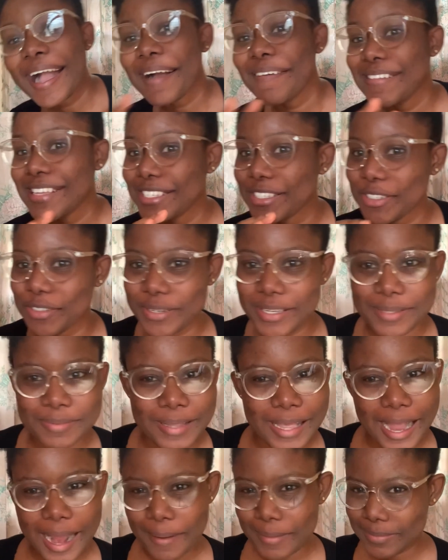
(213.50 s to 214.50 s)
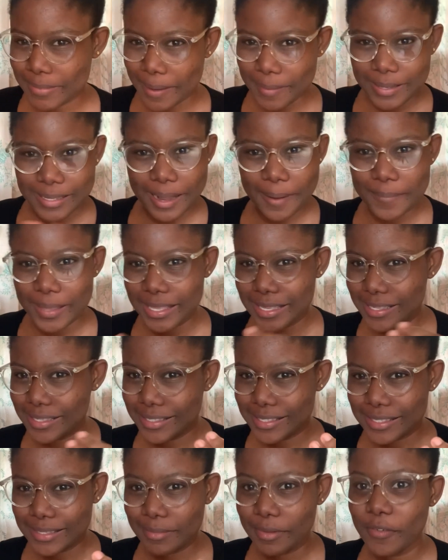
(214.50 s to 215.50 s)
come and stress me and come to coming. door, come and
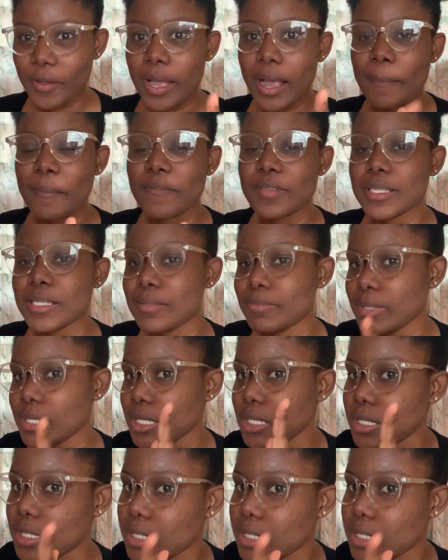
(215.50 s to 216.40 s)
eat. Before you come and visit me, eat.